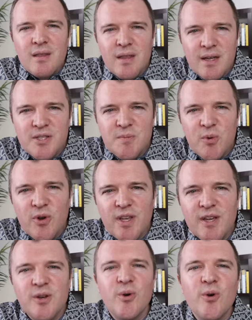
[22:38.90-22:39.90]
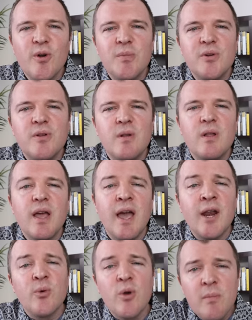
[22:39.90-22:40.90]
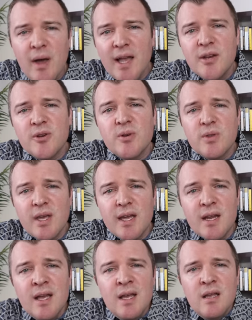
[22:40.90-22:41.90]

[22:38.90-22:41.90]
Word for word: That's pretty adorable and a reminder that